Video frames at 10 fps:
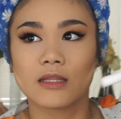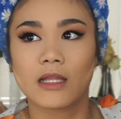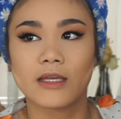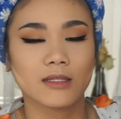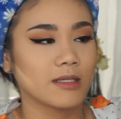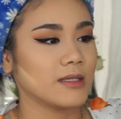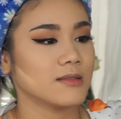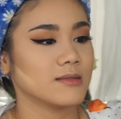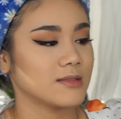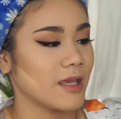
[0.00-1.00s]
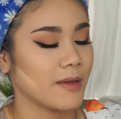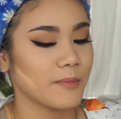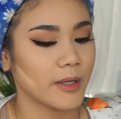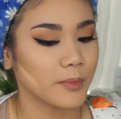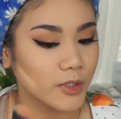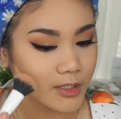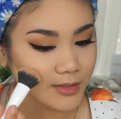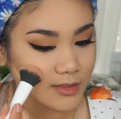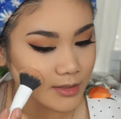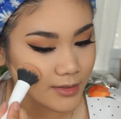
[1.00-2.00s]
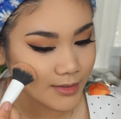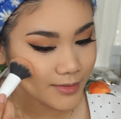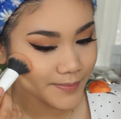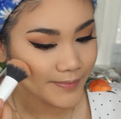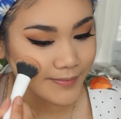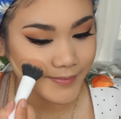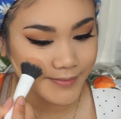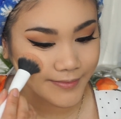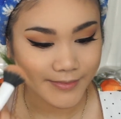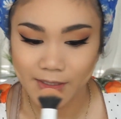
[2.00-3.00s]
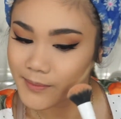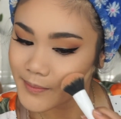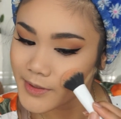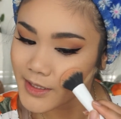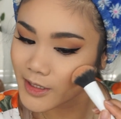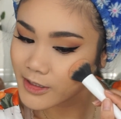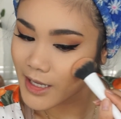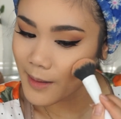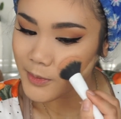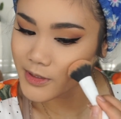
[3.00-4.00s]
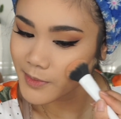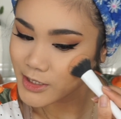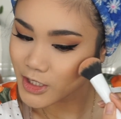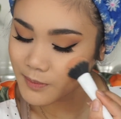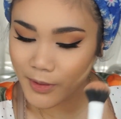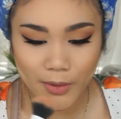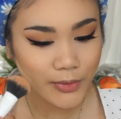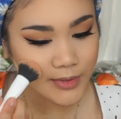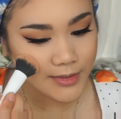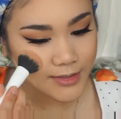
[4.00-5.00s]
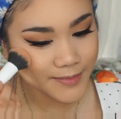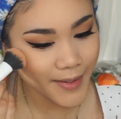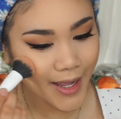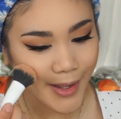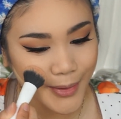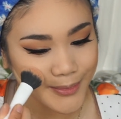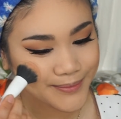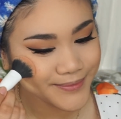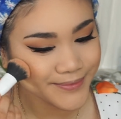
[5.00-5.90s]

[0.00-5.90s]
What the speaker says: lightly take my brush and just put that on the apples of my cheekbones, smile.